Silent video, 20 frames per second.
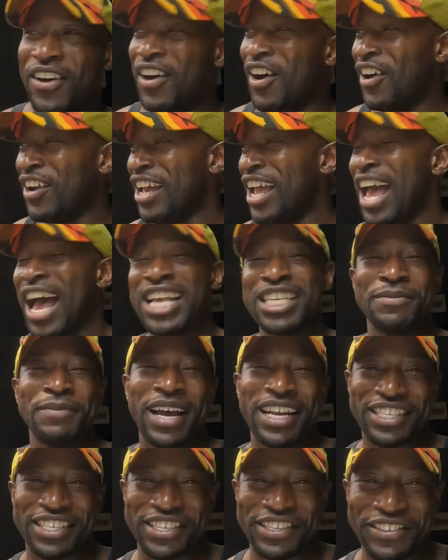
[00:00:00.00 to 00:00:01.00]
On a
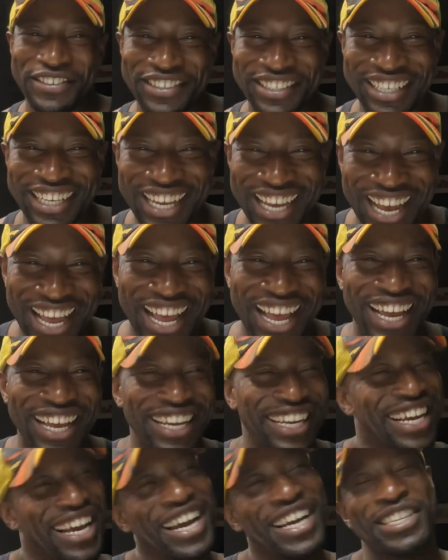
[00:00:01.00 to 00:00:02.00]
hazmat suit,
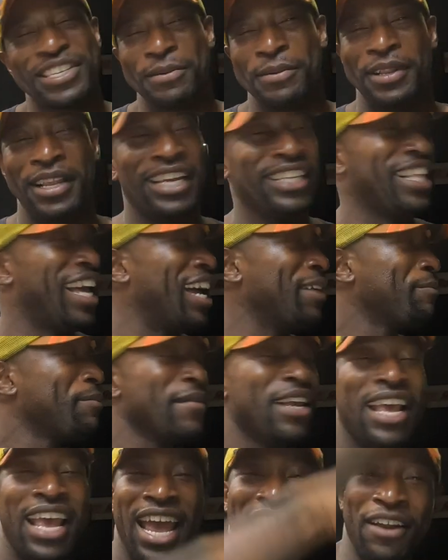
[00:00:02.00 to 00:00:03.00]
something like that.
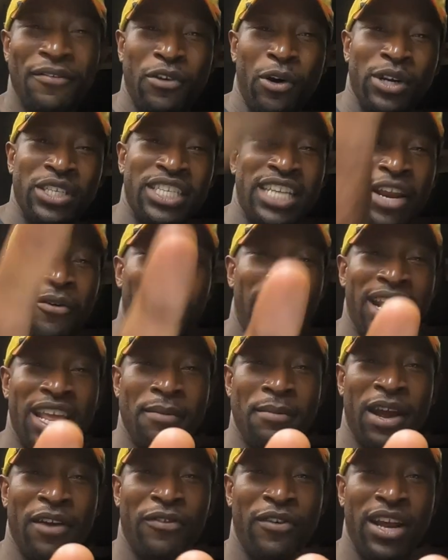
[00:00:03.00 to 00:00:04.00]
And of course, stay
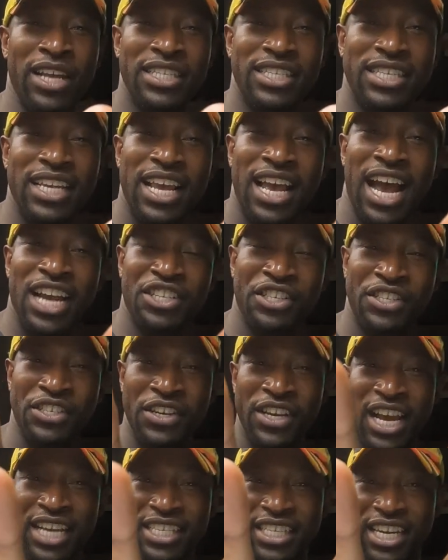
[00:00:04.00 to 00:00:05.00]
radiant, my friends. I shall see
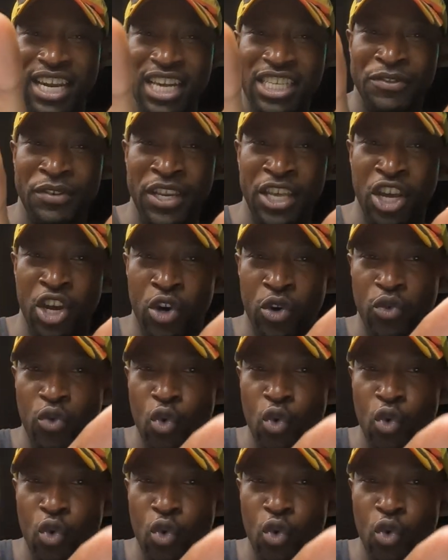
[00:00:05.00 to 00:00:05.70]
you guys in the next video.